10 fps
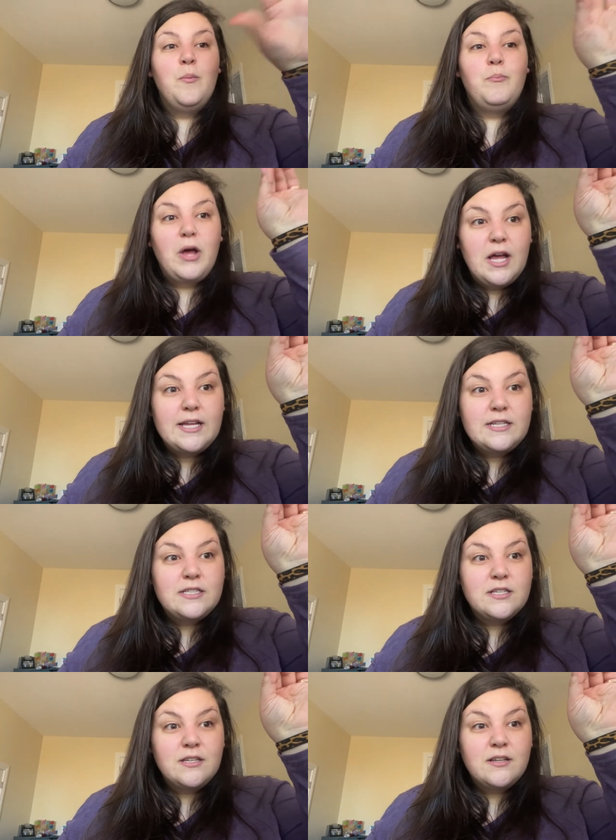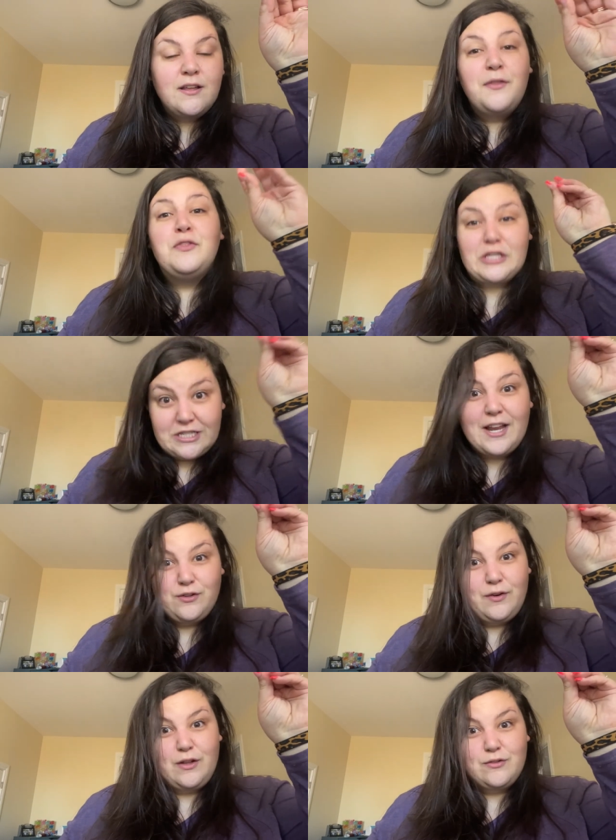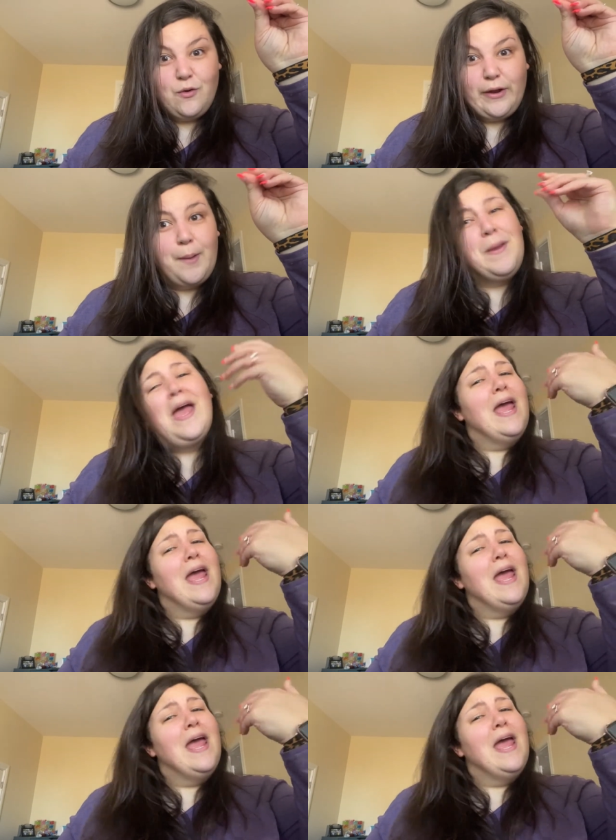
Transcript: but the stash video is going up.